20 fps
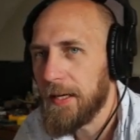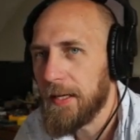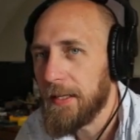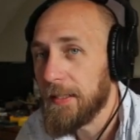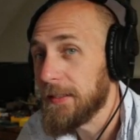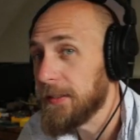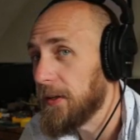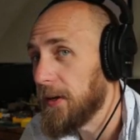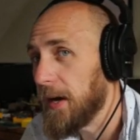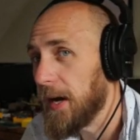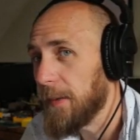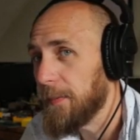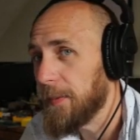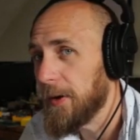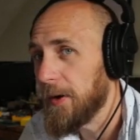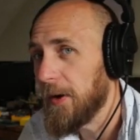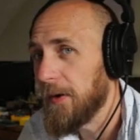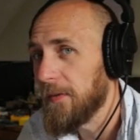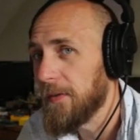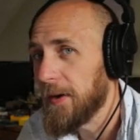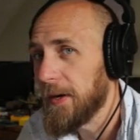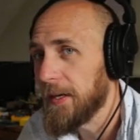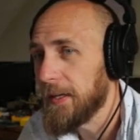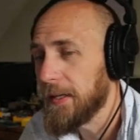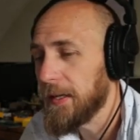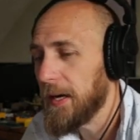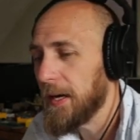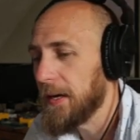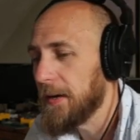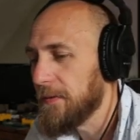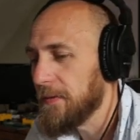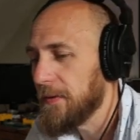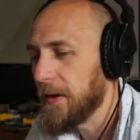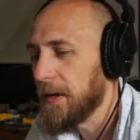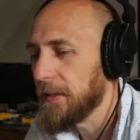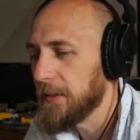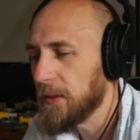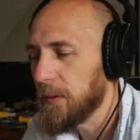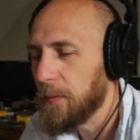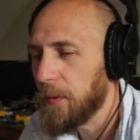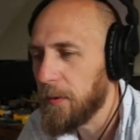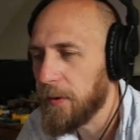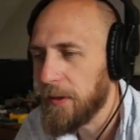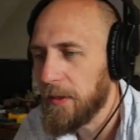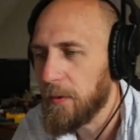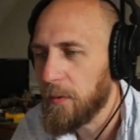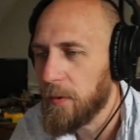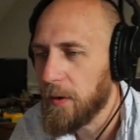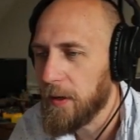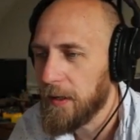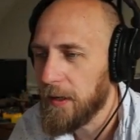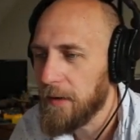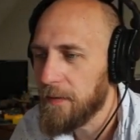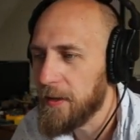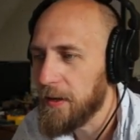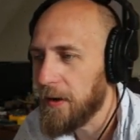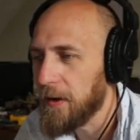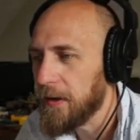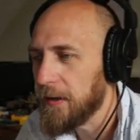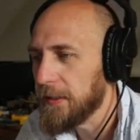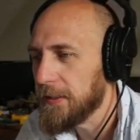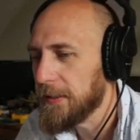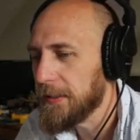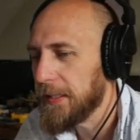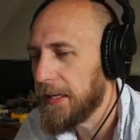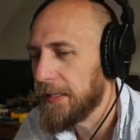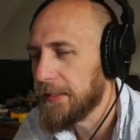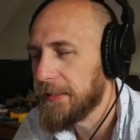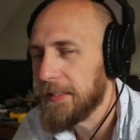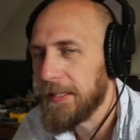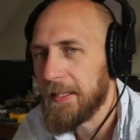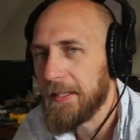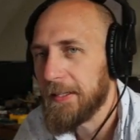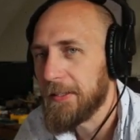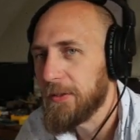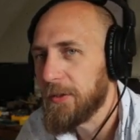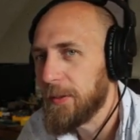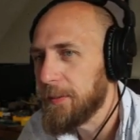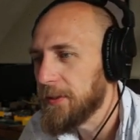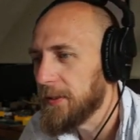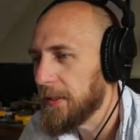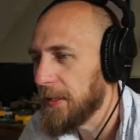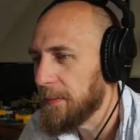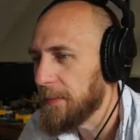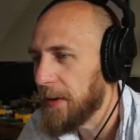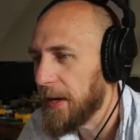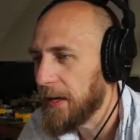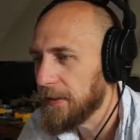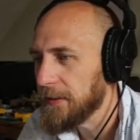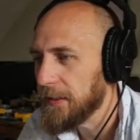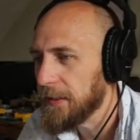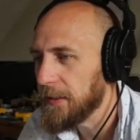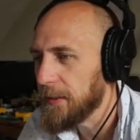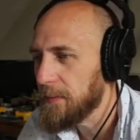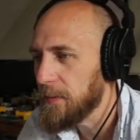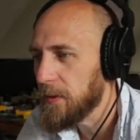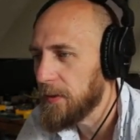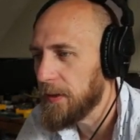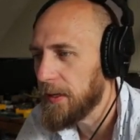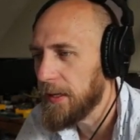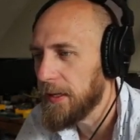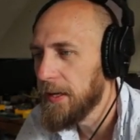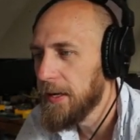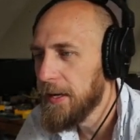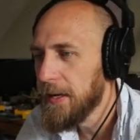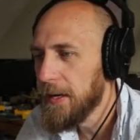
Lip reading: of consider hopping over and kind of supporting the work of the artists that contribute to the Battletech community.